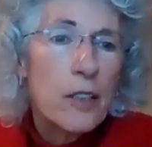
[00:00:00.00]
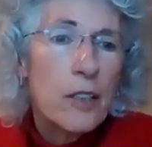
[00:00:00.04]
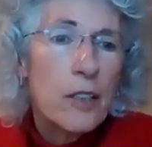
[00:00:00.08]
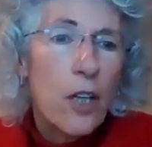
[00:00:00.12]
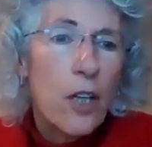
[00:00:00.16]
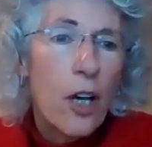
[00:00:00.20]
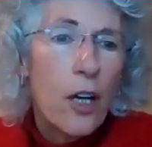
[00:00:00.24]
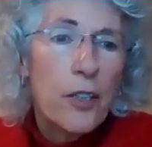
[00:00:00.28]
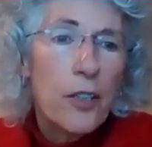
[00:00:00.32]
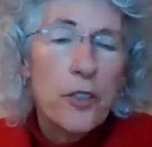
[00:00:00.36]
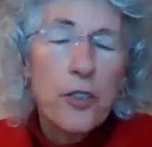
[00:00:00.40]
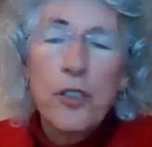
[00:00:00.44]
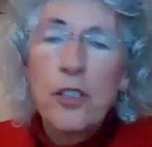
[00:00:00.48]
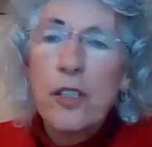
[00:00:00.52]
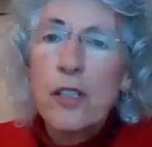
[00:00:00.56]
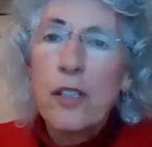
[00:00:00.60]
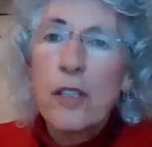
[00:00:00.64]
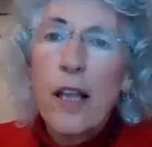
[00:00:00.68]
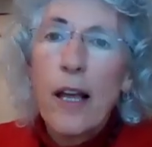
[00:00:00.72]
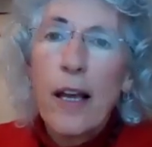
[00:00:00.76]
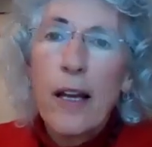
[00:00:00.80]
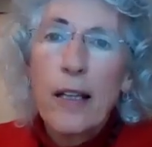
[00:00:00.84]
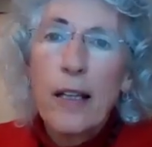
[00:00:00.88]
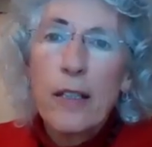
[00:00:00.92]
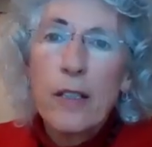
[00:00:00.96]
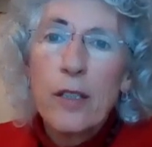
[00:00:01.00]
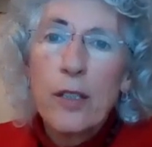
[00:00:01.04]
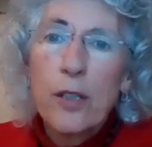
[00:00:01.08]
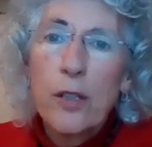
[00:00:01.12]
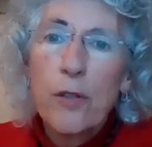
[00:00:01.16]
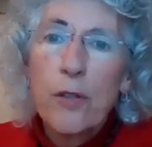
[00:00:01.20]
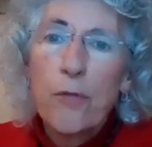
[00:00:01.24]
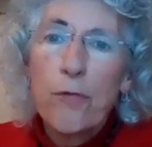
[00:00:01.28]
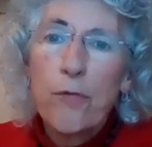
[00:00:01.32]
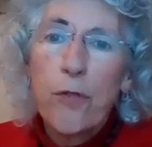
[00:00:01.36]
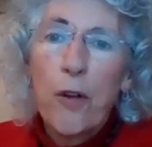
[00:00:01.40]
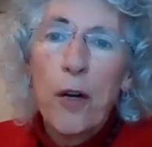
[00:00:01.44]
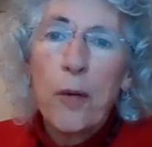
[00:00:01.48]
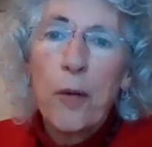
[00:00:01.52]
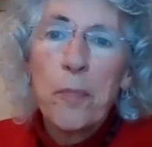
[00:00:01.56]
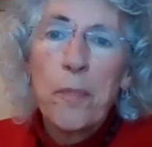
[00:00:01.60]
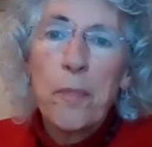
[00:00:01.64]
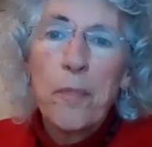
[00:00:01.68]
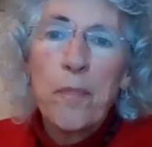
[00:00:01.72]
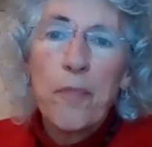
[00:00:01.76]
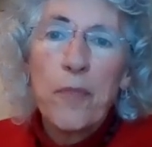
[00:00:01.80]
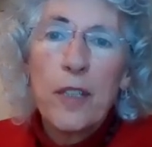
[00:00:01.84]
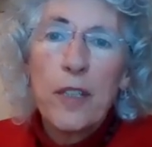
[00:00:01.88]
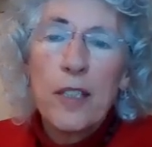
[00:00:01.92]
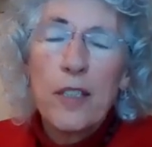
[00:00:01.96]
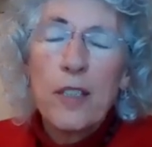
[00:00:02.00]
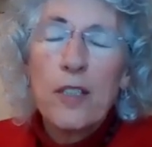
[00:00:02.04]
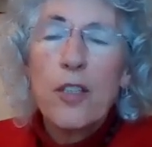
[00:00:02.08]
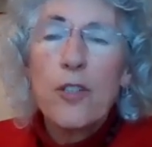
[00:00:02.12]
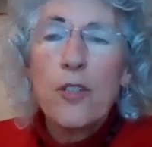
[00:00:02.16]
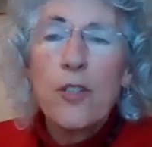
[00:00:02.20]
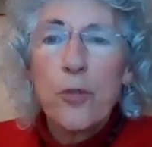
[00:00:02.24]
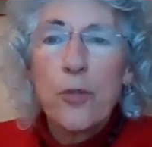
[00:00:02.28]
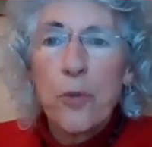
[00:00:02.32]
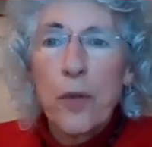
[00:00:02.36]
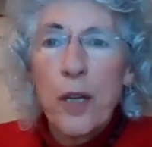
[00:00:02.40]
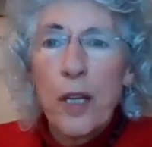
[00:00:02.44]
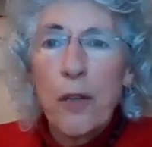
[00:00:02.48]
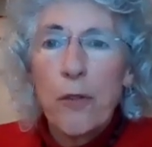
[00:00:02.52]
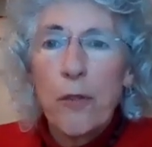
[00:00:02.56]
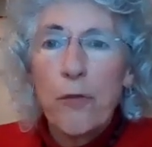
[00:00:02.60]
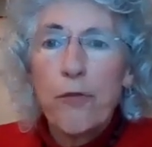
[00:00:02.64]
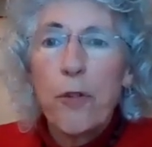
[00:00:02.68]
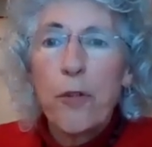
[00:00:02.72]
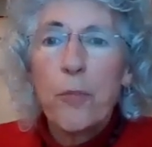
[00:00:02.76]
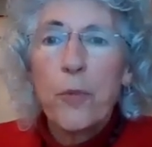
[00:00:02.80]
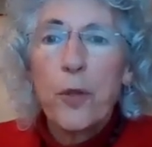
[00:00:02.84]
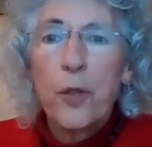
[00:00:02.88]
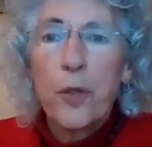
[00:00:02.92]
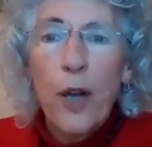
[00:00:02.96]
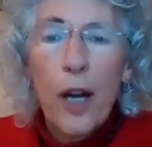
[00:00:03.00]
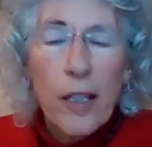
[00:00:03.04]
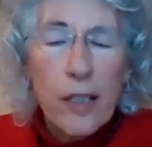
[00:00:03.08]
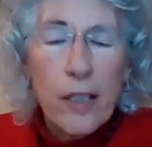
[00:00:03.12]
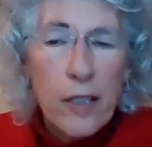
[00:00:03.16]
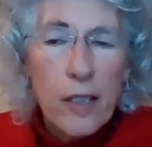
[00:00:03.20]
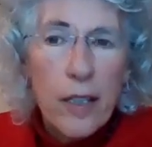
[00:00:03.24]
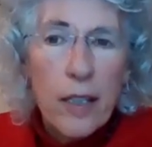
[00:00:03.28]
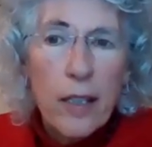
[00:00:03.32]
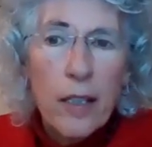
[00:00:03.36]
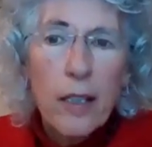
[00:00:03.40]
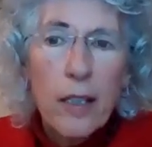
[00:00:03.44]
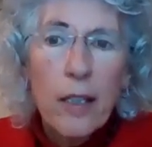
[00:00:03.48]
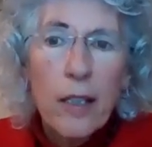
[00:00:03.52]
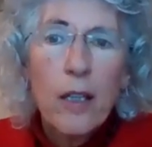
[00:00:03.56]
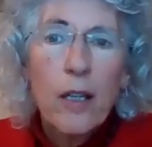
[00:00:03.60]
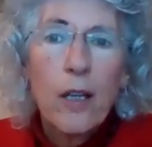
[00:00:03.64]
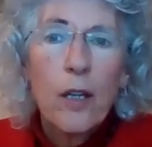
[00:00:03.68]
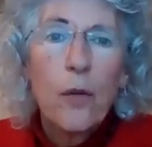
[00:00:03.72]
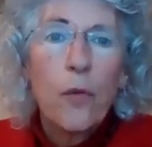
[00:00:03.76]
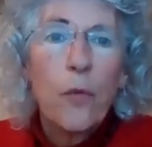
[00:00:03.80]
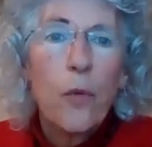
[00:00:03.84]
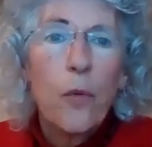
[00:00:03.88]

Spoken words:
daughter's legs from scissoring, from crossing